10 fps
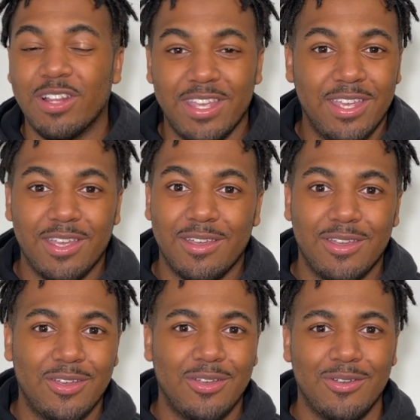So really,
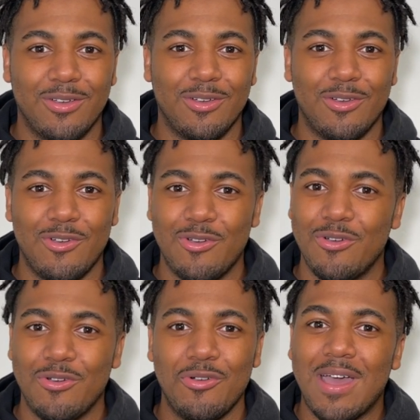
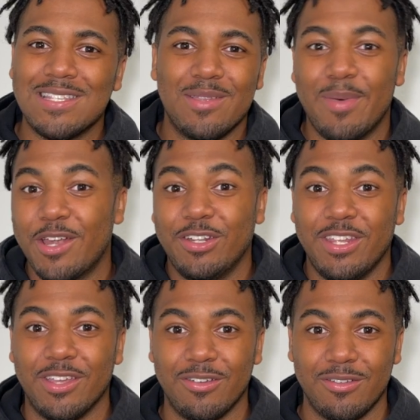who has the
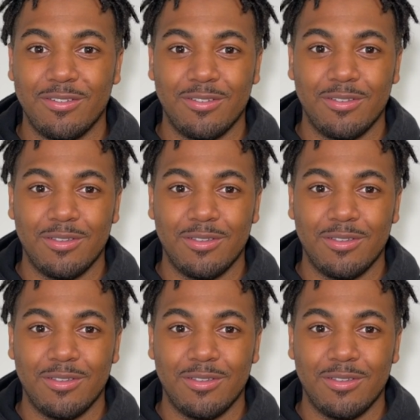better deal?